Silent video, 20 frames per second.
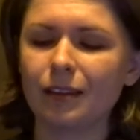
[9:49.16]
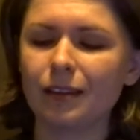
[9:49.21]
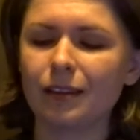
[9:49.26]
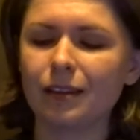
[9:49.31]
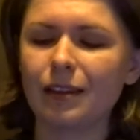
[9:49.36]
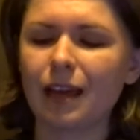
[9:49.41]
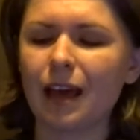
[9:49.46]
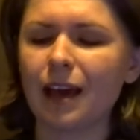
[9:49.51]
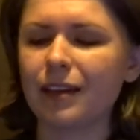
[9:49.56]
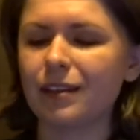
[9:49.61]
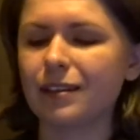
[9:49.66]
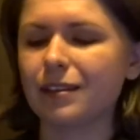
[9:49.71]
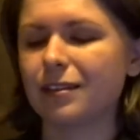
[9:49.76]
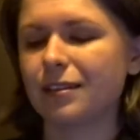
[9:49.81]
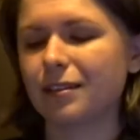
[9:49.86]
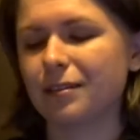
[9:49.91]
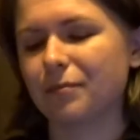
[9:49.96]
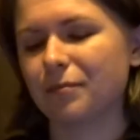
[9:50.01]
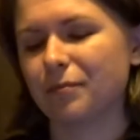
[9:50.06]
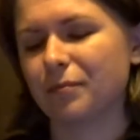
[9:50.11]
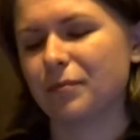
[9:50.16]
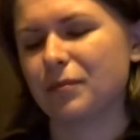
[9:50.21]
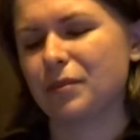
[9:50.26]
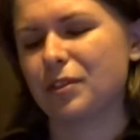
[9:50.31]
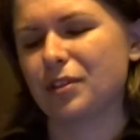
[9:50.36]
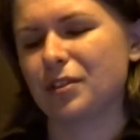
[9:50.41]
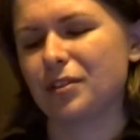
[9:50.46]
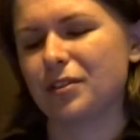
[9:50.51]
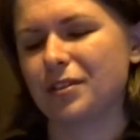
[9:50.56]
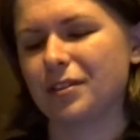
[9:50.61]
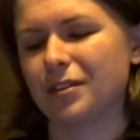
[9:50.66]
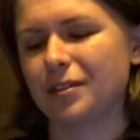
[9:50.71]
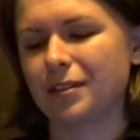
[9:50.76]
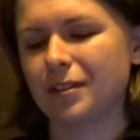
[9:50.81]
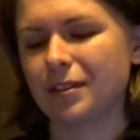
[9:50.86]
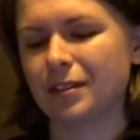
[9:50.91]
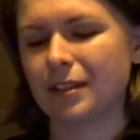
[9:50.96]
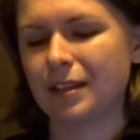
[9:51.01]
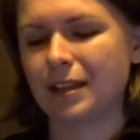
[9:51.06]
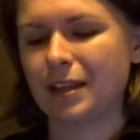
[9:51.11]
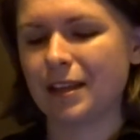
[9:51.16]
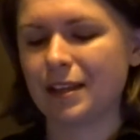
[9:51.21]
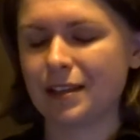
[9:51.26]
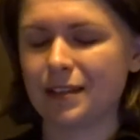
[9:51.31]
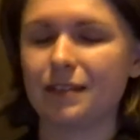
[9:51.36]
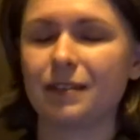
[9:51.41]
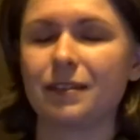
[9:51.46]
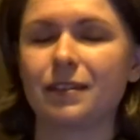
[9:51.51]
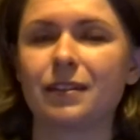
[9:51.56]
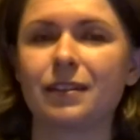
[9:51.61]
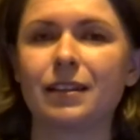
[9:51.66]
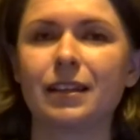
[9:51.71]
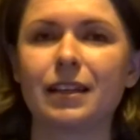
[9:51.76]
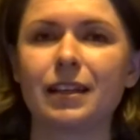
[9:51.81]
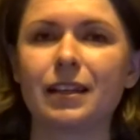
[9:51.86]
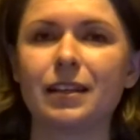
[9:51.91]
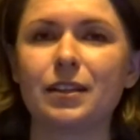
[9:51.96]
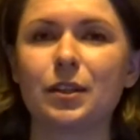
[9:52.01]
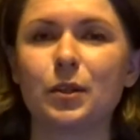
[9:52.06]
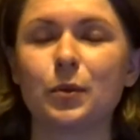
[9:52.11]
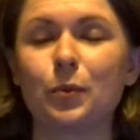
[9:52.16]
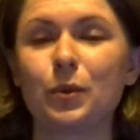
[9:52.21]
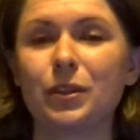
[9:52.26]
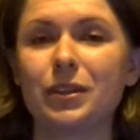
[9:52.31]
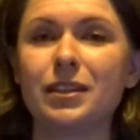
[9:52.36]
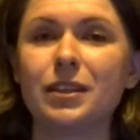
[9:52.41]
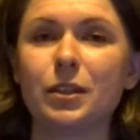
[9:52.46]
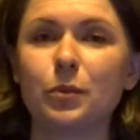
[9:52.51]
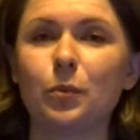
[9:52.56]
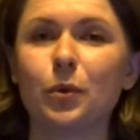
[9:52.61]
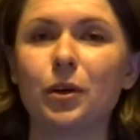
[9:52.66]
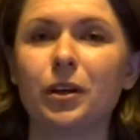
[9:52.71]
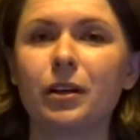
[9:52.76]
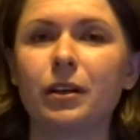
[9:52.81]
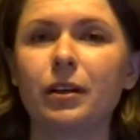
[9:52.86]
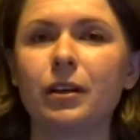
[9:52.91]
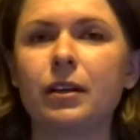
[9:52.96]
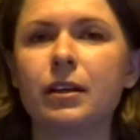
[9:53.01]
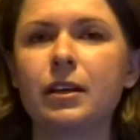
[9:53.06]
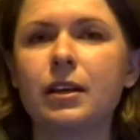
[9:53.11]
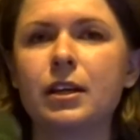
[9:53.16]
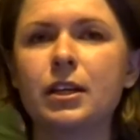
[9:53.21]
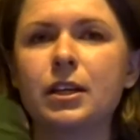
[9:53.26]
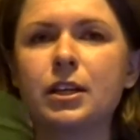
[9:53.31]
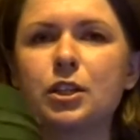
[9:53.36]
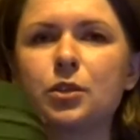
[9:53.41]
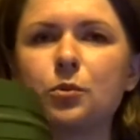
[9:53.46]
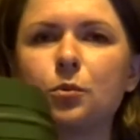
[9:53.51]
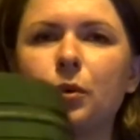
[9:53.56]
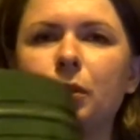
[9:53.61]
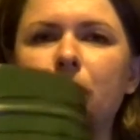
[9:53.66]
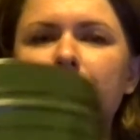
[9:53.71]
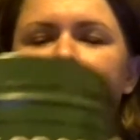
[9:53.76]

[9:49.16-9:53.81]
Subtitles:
that just isn't the case with this one. This one